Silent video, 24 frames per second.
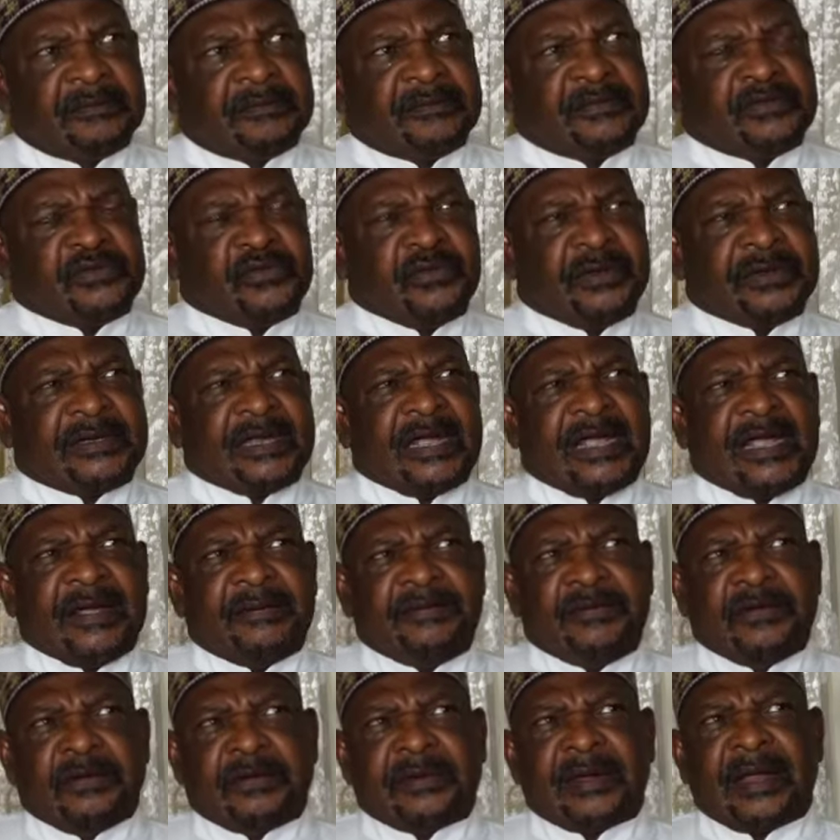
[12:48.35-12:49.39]
to what I have
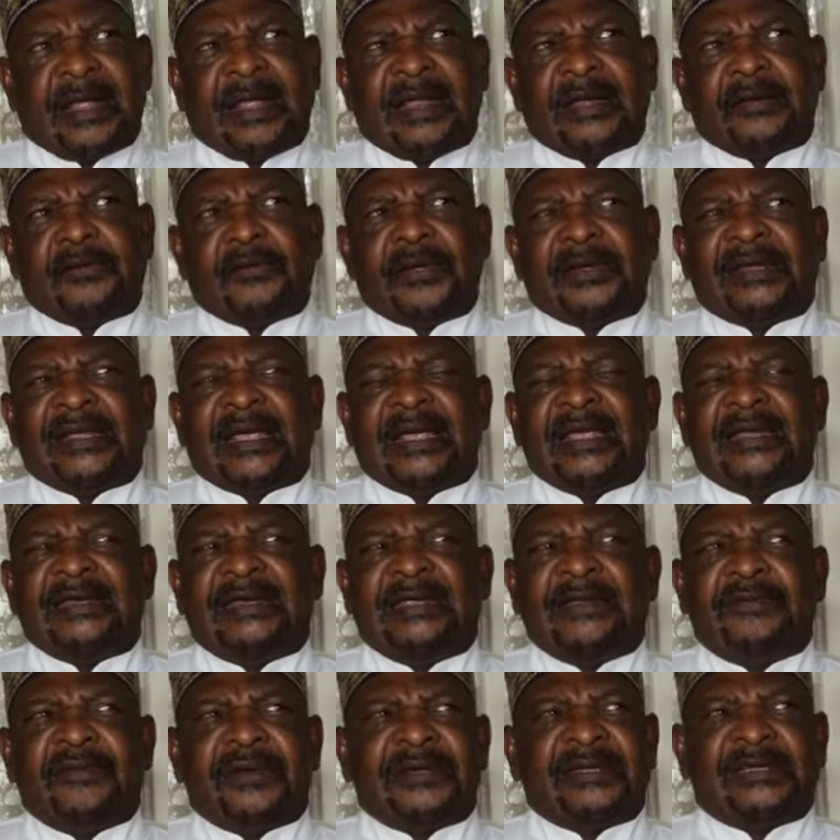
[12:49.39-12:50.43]
done. And what I
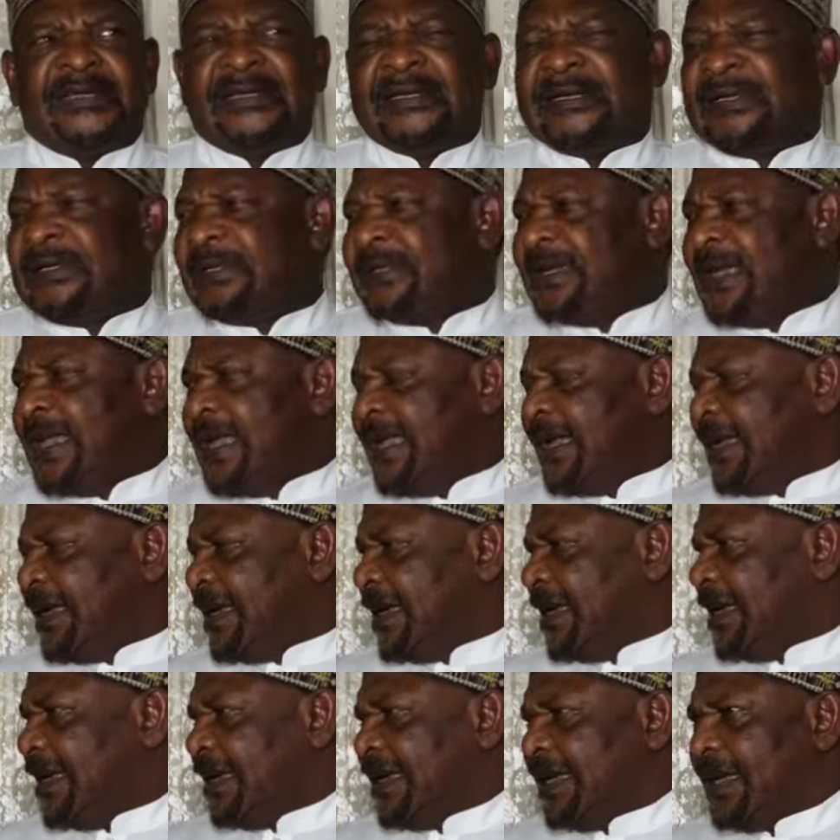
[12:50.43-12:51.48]
did wasn't
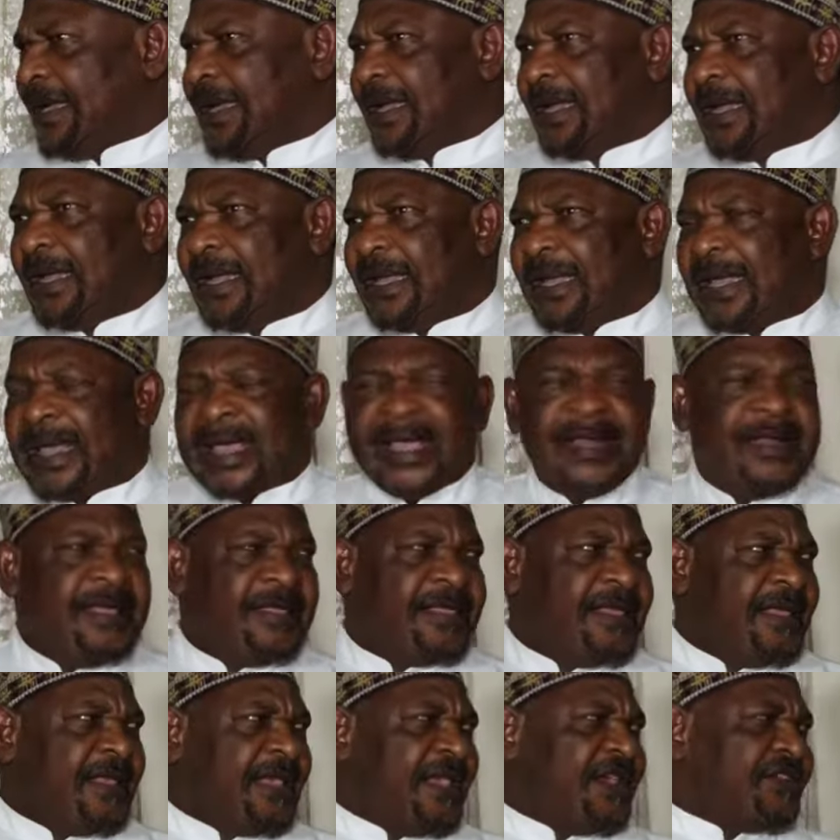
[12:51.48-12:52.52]
like
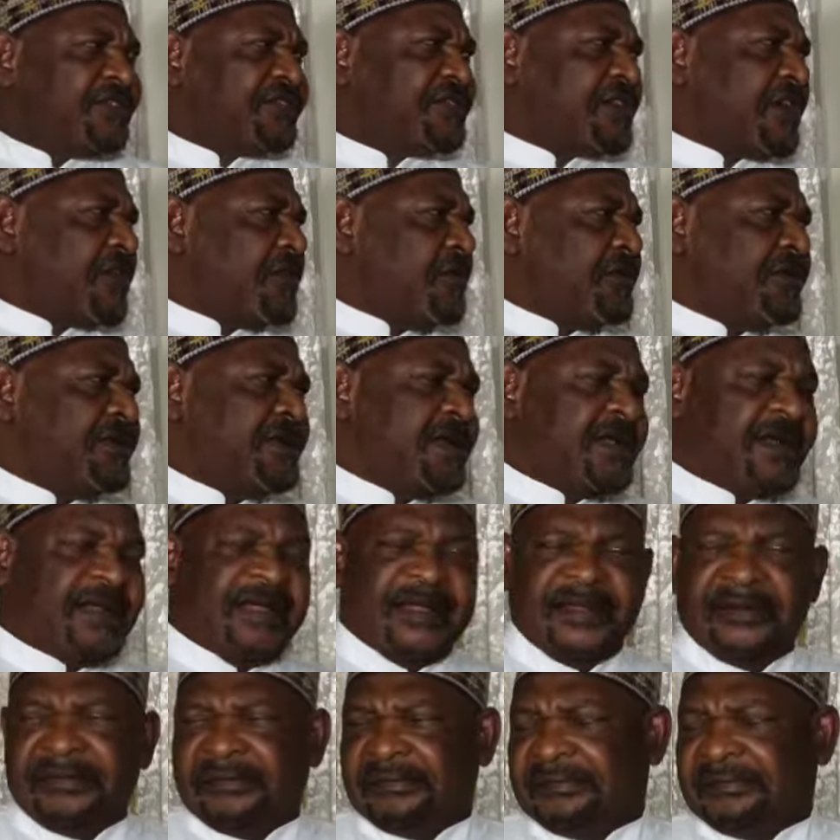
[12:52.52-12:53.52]
anything extraordinary.